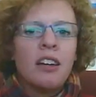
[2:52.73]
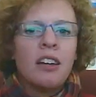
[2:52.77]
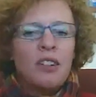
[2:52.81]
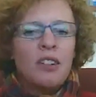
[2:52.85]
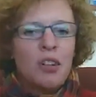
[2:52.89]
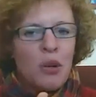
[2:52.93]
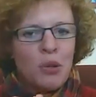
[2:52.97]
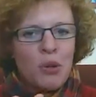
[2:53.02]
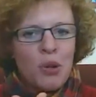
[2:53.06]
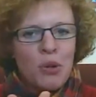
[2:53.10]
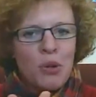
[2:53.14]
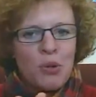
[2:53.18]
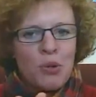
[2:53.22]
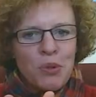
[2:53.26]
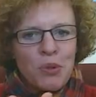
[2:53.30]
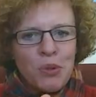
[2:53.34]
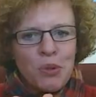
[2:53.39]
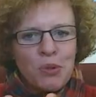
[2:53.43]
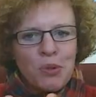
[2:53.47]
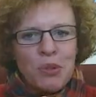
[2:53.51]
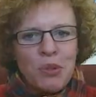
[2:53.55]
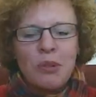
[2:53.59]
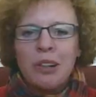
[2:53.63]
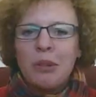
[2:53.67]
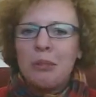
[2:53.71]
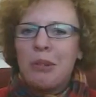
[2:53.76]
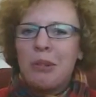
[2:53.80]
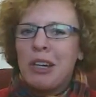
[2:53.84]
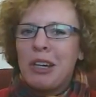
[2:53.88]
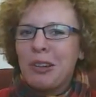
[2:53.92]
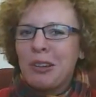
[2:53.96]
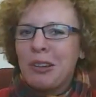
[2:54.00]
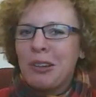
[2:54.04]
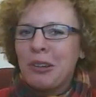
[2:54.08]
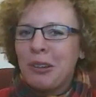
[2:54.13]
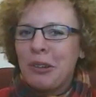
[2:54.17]
No, no, no, no, no. Can make
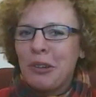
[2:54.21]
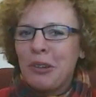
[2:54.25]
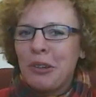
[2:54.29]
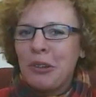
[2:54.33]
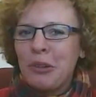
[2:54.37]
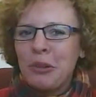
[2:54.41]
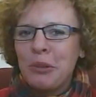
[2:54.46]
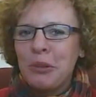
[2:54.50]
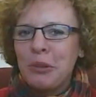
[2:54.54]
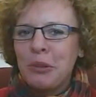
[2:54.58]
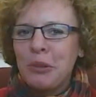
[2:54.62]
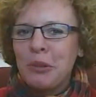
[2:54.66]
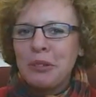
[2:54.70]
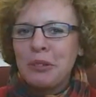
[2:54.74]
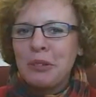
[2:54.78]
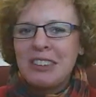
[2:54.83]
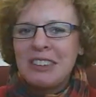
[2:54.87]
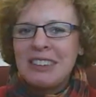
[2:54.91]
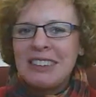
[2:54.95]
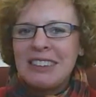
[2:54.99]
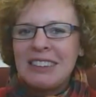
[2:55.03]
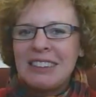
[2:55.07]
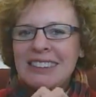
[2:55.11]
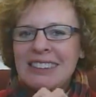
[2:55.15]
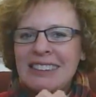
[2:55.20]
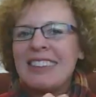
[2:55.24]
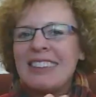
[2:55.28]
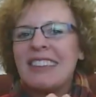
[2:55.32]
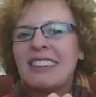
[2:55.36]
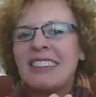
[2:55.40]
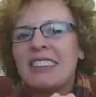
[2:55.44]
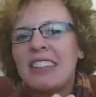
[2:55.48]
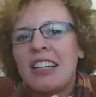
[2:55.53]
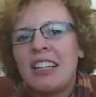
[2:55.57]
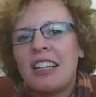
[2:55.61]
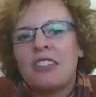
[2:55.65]
you work in groups.
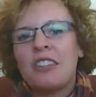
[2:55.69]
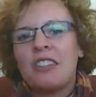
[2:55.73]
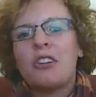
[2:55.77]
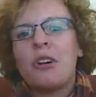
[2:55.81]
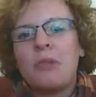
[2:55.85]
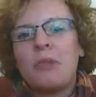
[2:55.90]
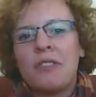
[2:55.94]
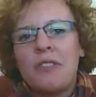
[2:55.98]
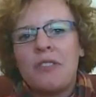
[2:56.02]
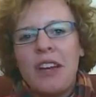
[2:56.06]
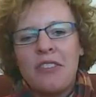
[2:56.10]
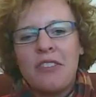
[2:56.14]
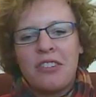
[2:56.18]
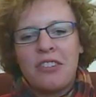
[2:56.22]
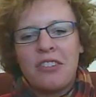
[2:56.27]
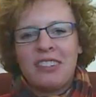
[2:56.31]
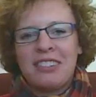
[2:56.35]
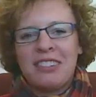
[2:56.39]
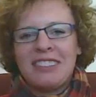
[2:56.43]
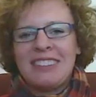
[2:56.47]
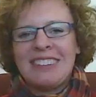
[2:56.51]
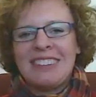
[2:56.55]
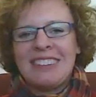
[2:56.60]
Yes, I know I'm your favorite.